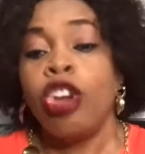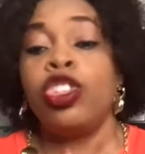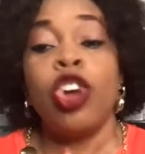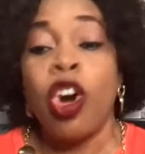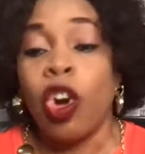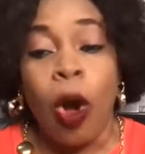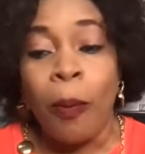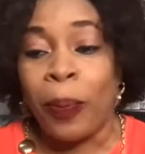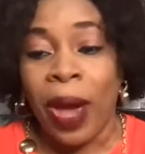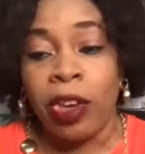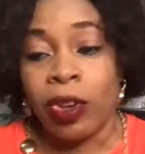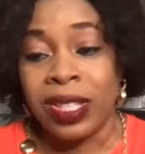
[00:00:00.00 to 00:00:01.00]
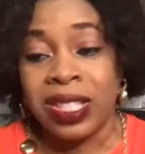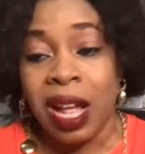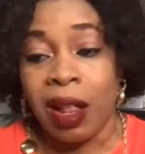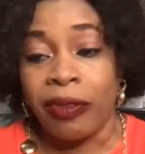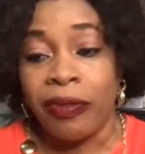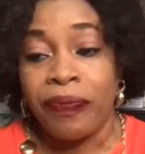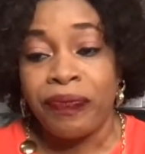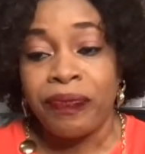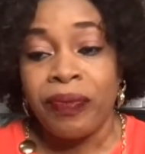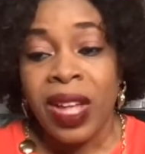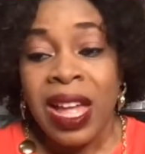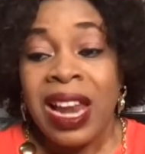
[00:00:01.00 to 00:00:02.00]
Don't compare yourself.
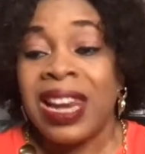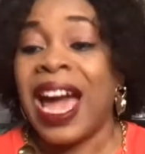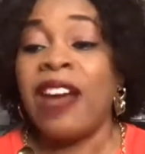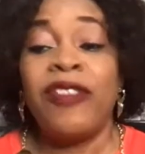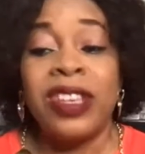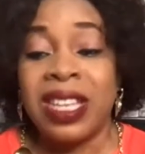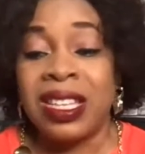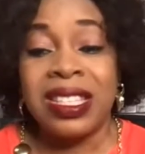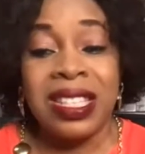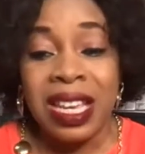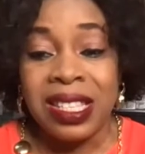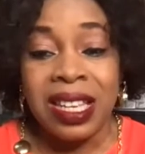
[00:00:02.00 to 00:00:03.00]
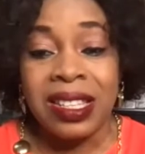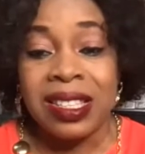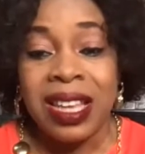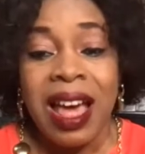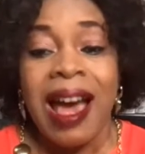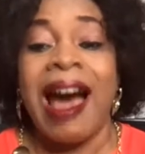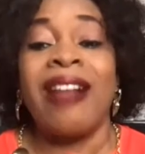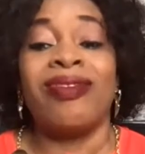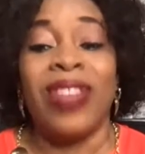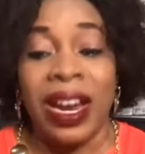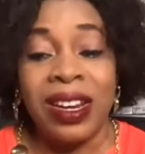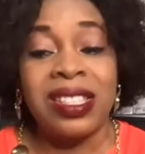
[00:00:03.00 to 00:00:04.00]
Life is in seasons, and
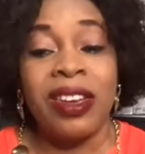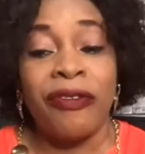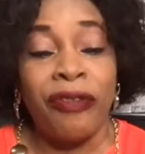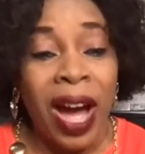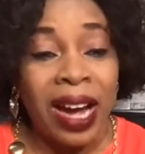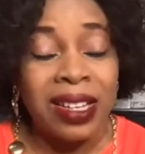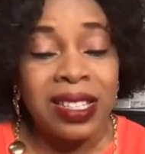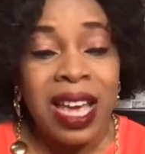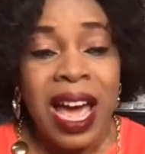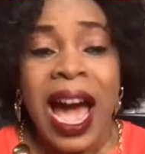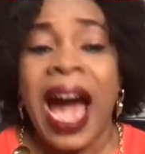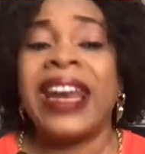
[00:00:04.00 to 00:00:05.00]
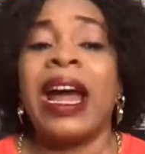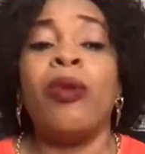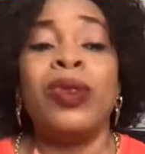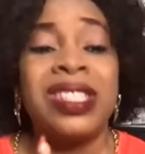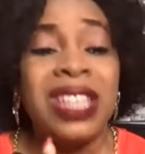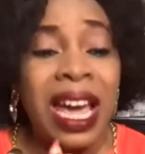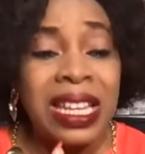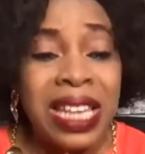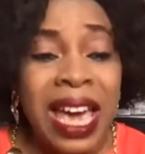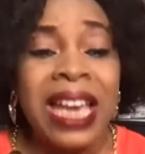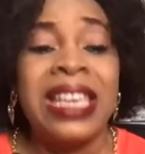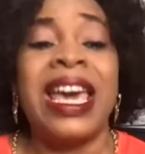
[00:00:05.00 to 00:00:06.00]
that is a fact. And I will say it
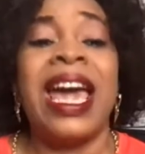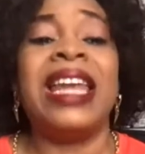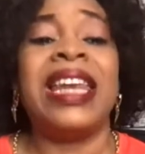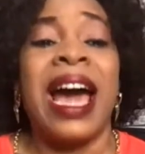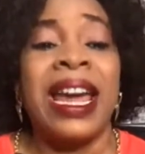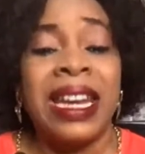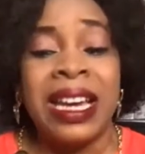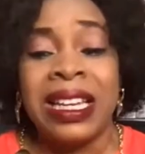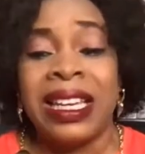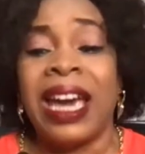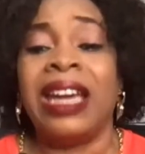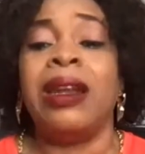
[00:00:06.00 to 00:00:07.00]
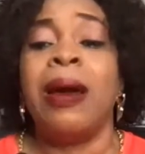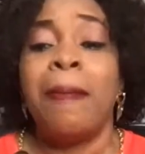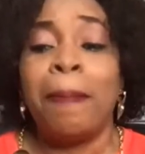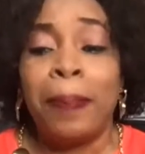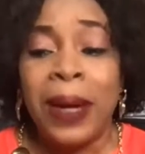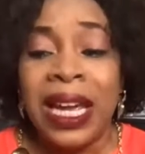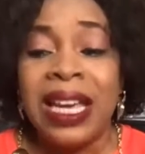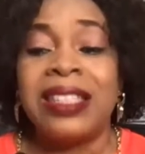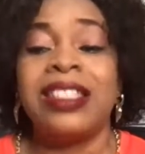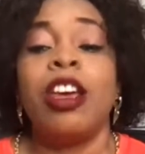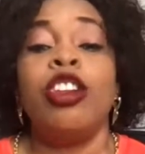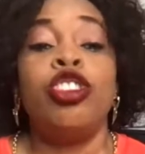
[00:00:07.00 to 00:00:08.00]
again and again.
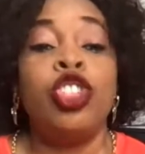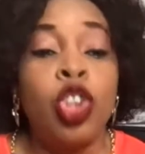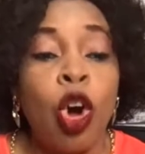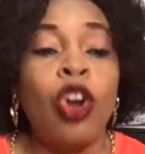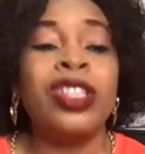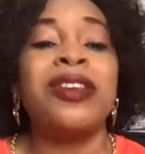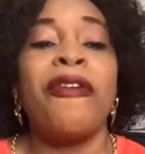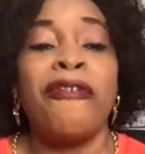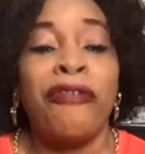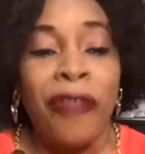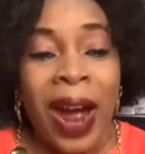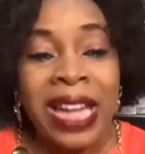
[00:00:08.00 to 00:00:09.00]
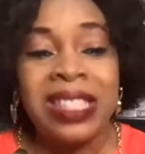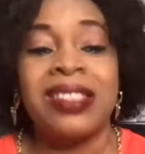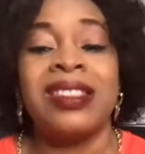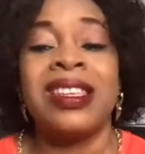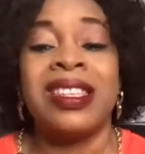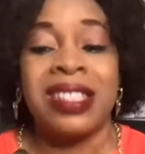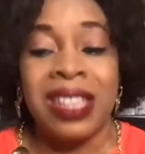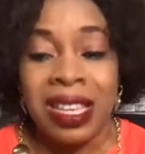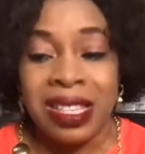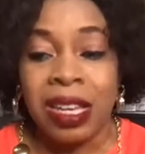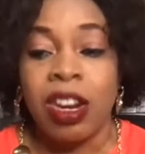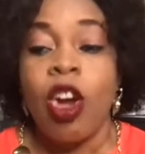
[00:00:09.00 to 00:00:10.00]
Please don't fight the
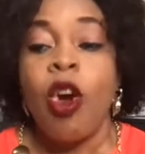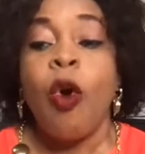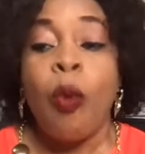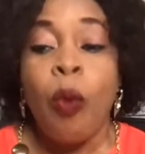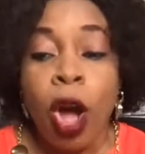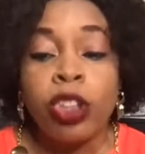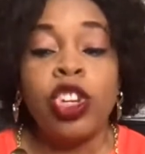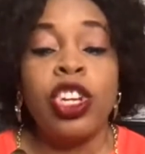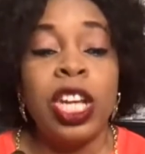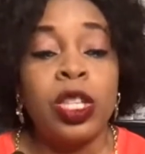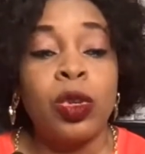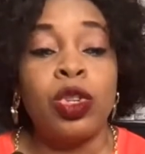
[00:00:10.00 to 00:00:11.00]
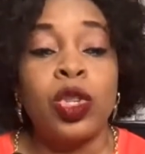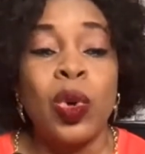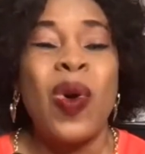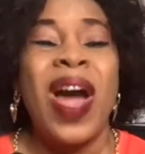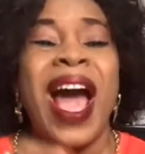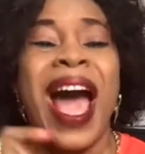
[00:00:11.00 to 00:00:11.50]
season. What do you need to do?